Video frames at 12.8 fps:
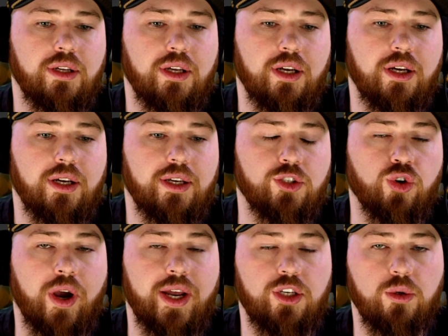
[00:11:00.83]
and
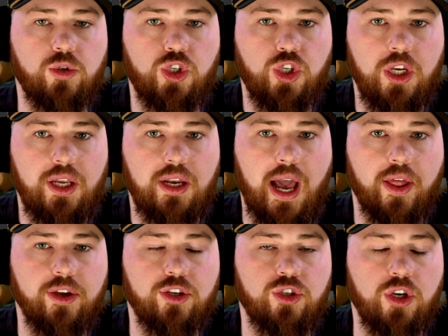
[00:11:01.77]
trying to cheat
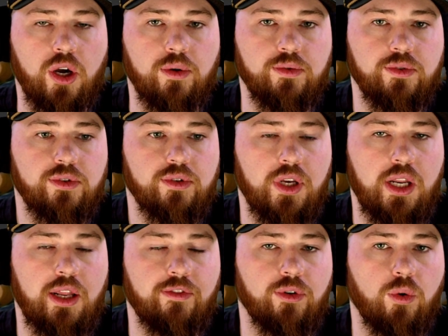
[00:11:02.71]
Alex Jones and
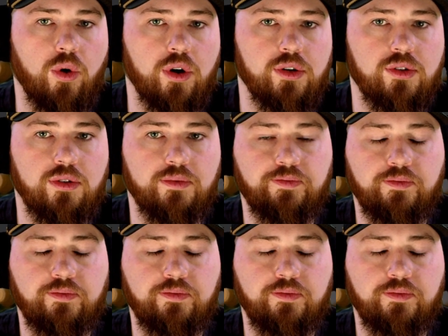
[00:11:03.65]
INFOWARS